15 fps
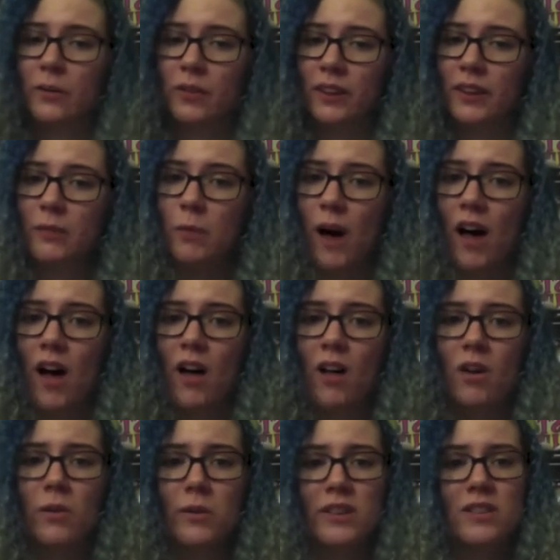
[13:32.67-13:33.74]
really
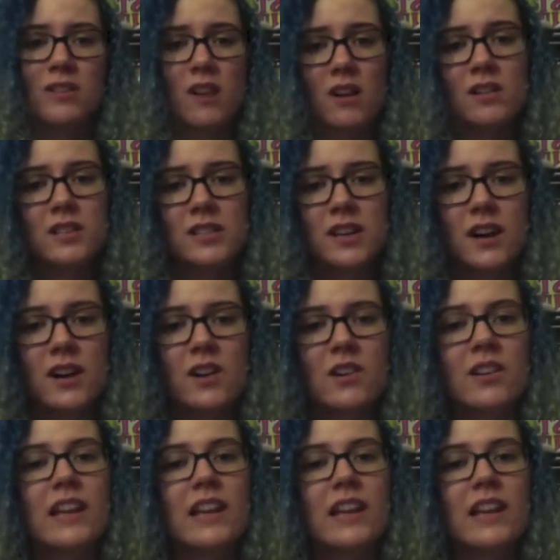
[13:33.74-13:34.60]
well with Naruto.